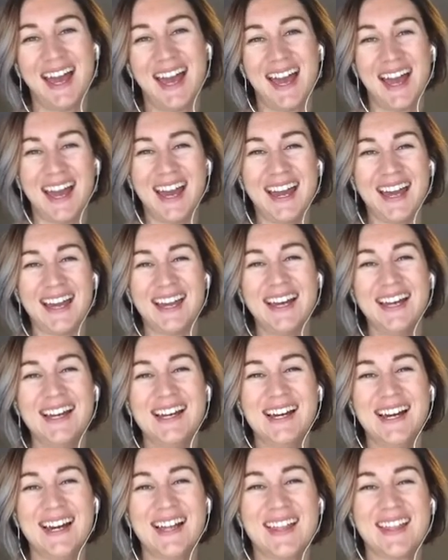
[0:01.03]
Hey,
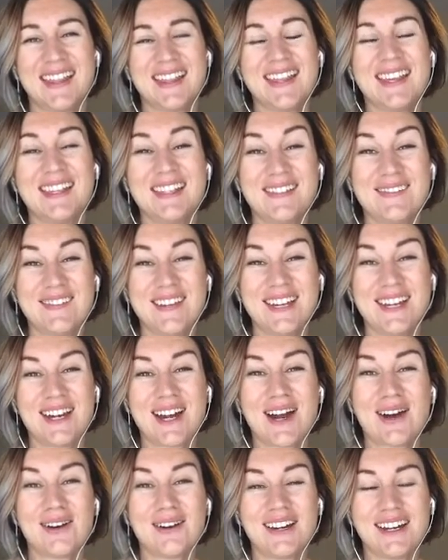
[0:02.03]
this
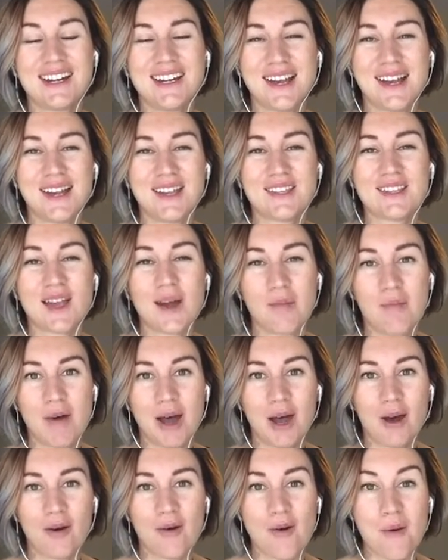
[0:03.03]
video is
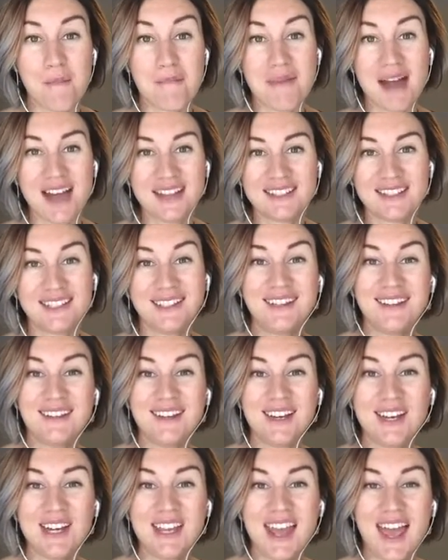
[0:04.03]
about
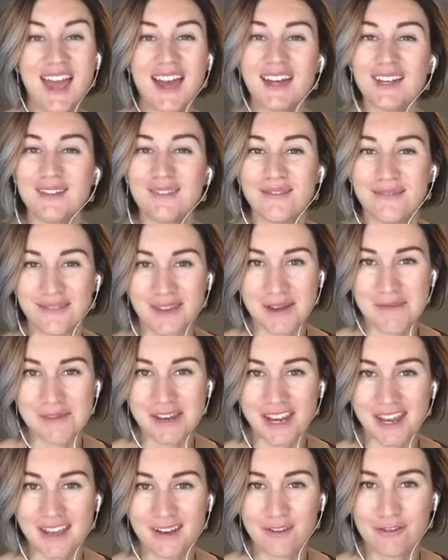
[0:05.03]
masculine and
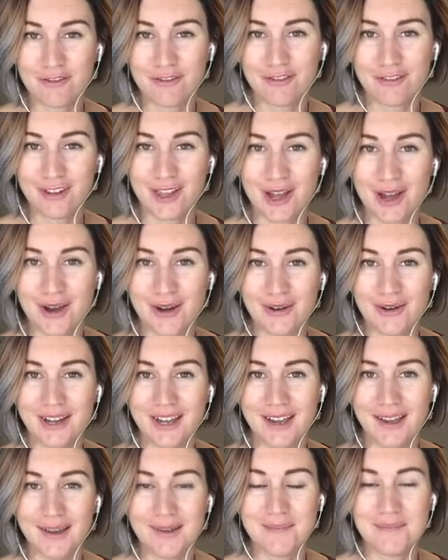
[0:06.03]
feminine flow
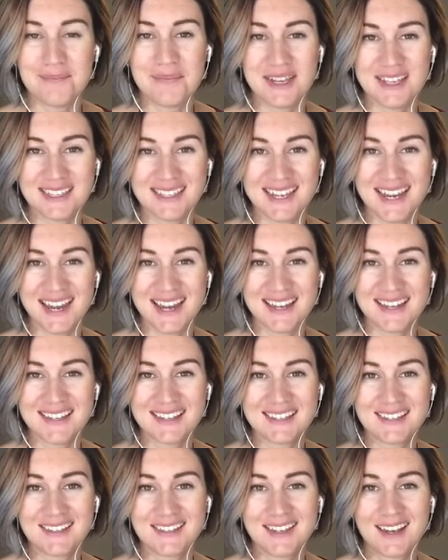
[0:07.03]
in
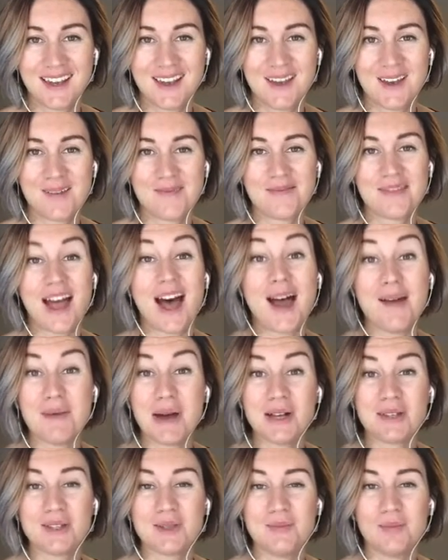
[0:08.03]
business. I'm
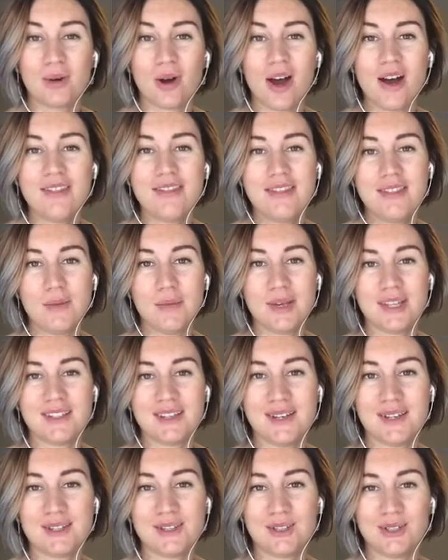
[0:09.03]
Allison Braun, the
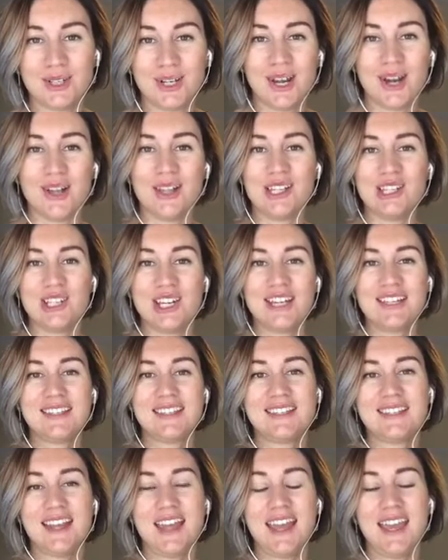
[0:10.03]
business
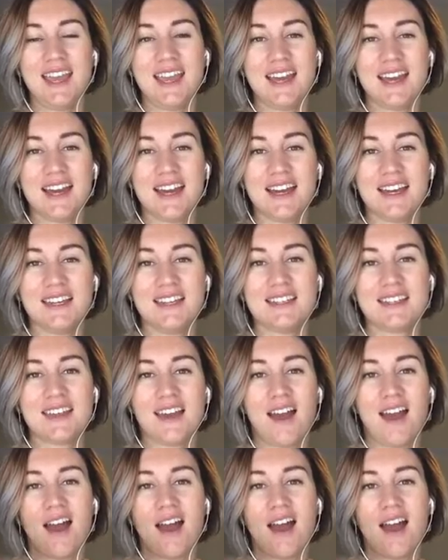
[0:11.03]
joyologist, and